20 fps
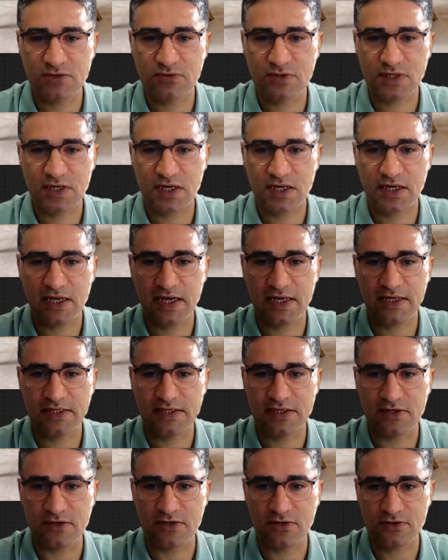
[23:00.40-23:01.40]
you can
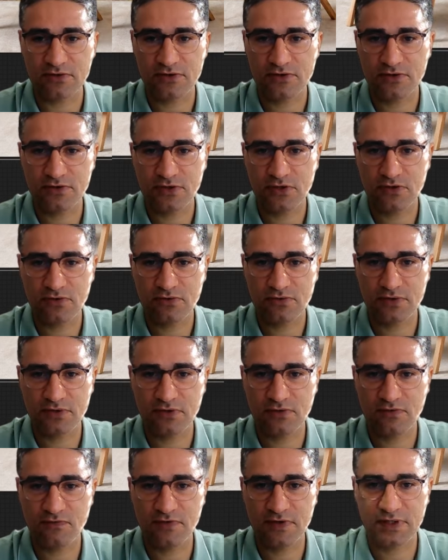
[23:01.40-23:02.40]
add another
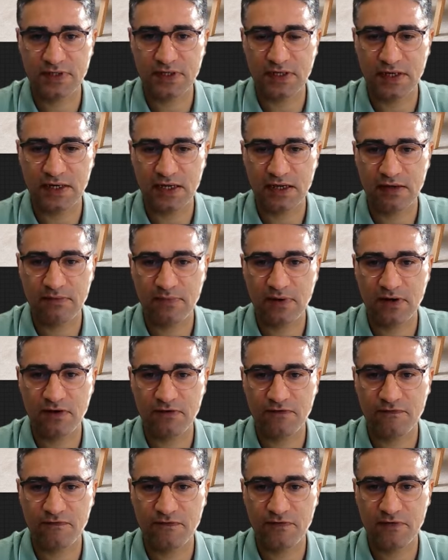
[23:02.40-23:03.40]
node with the name
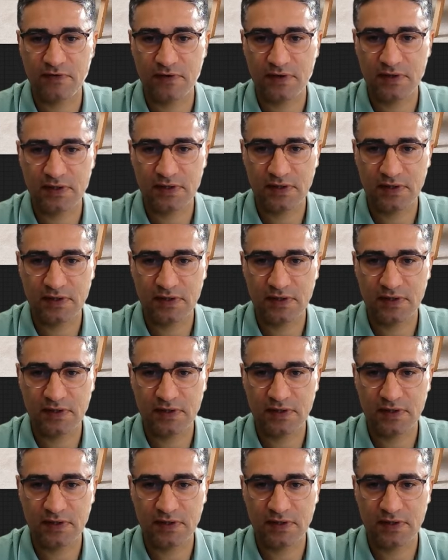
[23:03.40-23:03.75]
of